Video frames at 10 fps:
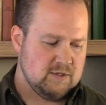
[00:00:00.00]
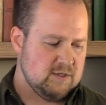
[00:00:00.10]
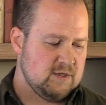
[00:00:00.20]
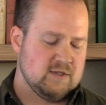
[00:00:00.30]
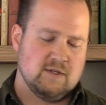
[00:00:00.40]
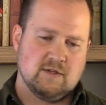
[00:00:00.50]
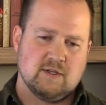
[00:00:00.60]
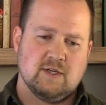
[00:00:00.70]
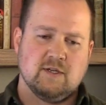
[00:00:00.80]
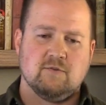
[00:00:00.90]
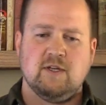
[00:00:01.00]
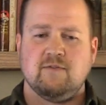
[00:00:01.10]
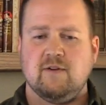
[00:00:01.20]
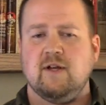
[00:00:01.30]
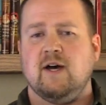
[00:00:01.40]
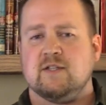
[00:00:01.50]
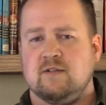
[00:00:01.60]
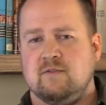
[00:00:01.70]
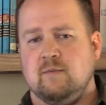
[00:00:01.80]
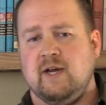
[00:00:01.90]
There's a Greek
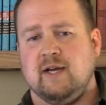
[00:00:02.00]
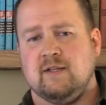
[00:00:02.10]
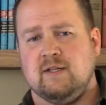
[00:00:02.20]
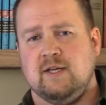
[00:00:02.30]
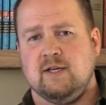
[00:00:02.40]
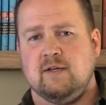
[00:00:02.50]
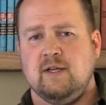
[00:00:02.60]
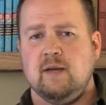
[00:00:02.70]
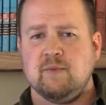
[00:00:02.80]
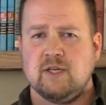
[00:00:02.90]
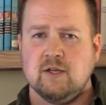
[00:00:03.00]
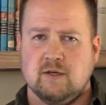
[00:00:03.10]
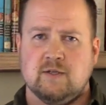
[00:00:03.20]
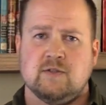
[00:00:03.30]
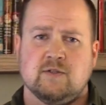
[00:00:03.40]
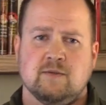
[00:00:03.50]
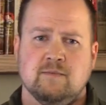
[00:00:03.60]
philosopher back in the day called Epicurus,